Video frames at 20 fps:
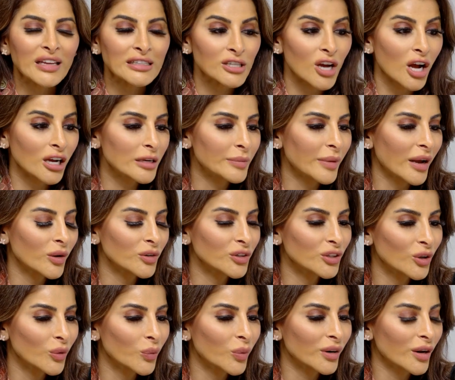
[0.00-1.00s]
talk about,
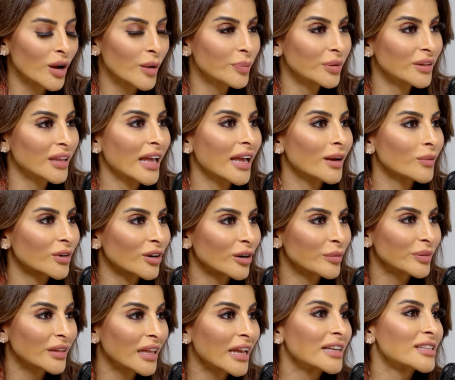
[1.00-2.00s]
what our
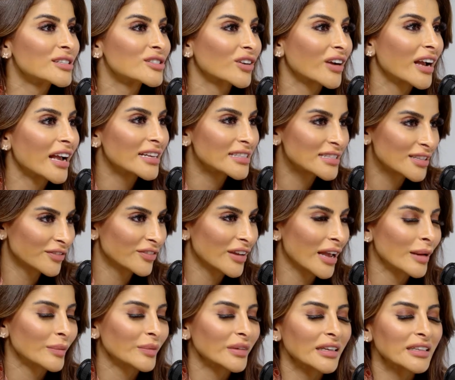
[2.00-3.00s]
plans are as a
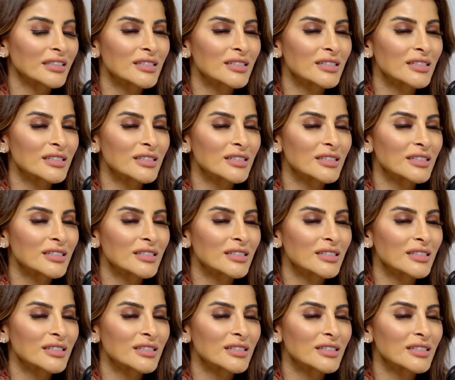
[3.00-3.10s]
family."